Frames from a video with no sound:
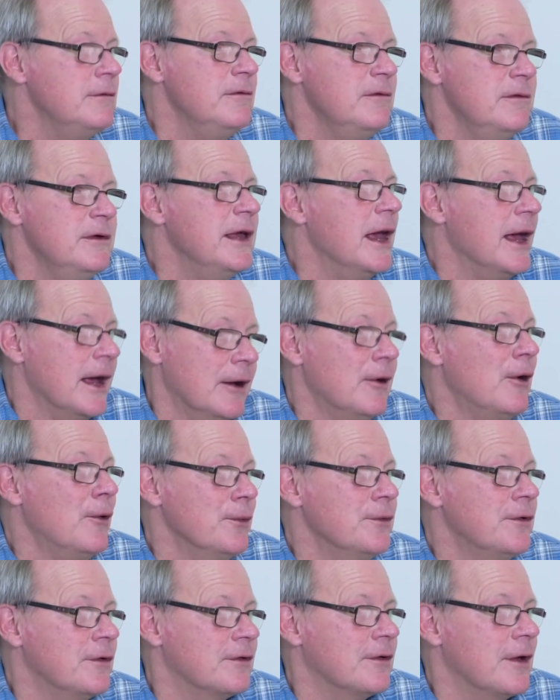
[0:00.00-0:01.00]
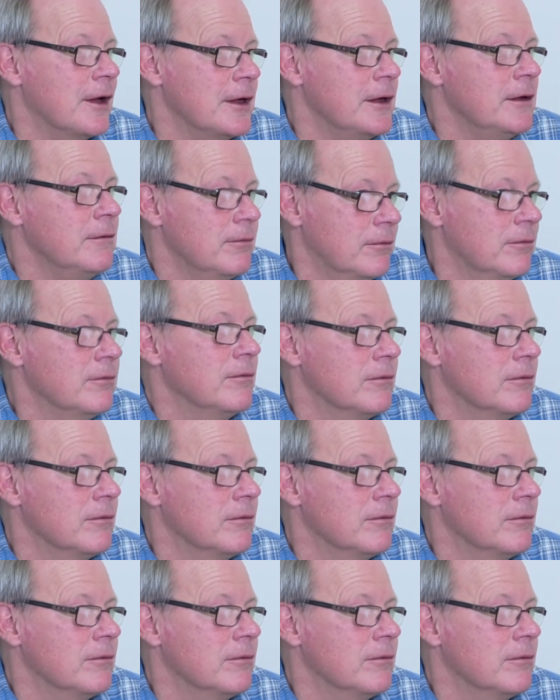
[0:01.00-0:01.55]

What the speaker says: Yeah, I would say...